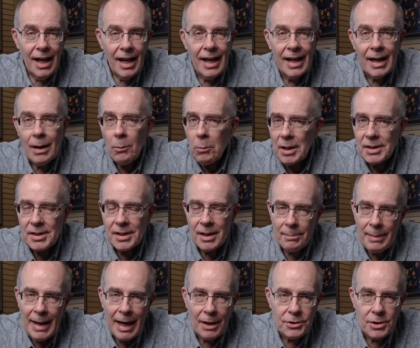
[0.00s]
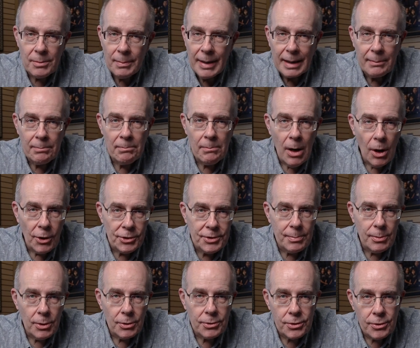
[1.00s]
and I wasn't about to make
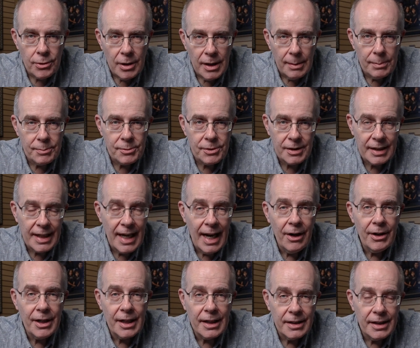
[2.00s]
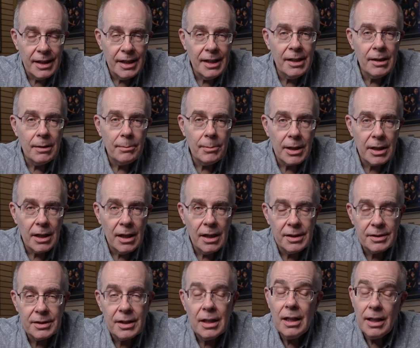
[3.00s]
multiple trips carrying gear
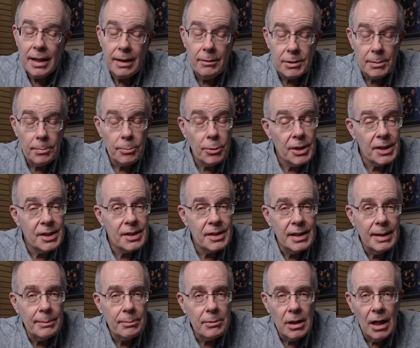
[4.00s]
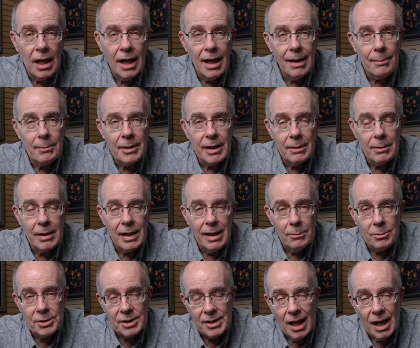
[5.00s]
because it was a pretty steep climb and it, it, was